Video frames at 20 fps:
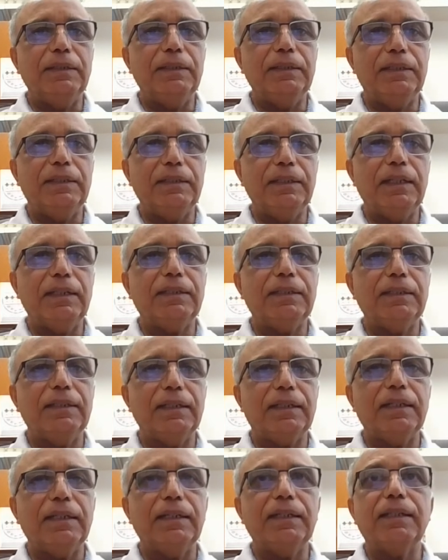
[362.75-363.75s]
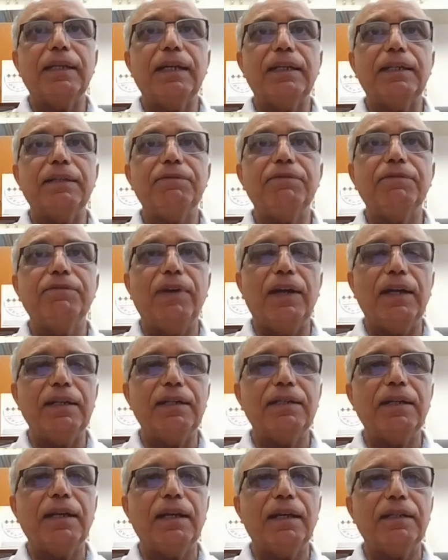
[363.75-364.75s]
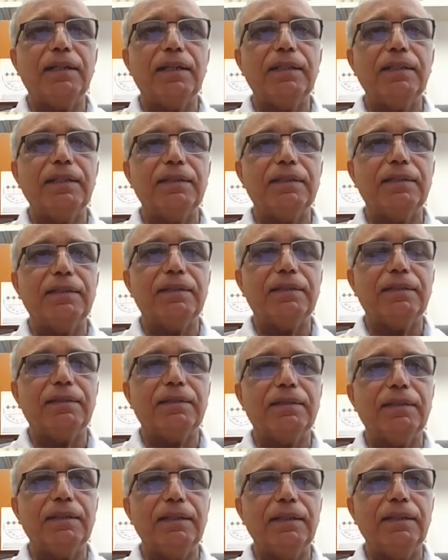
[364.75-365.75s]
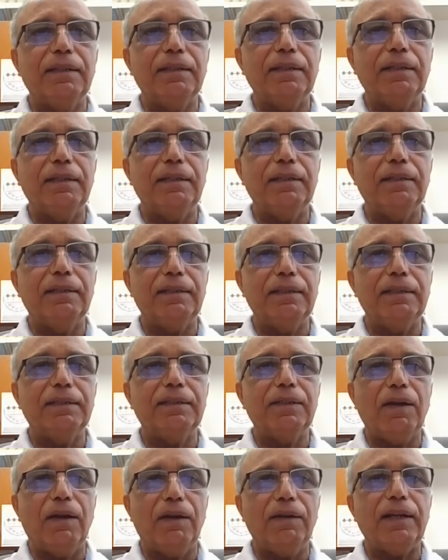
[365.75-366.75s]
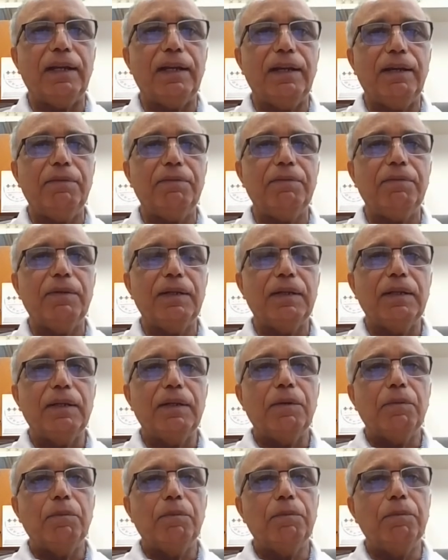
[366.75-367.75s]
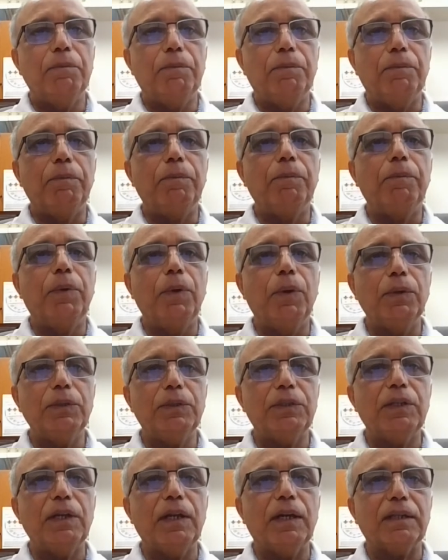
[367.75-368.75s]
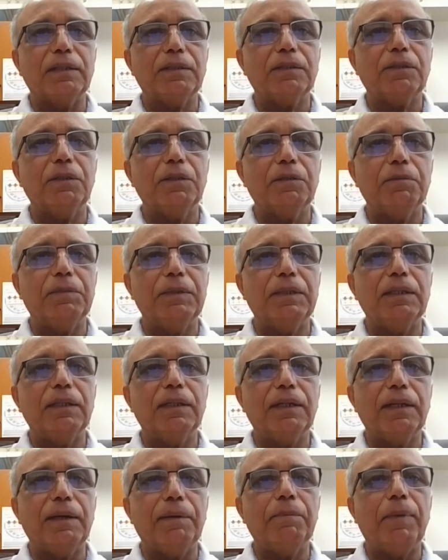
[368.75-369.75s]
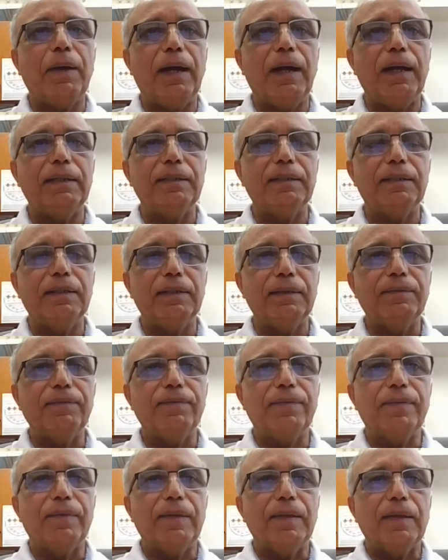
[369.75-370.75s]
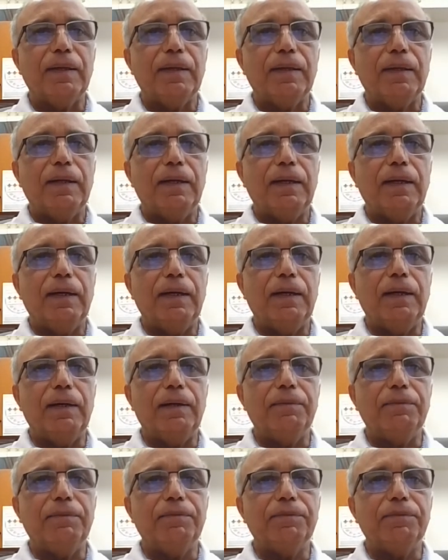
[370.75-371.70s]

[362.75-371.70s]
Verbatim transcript: these results indicate that if one drug doesn't, uh, is not enough, both drugs could be combined. Uh,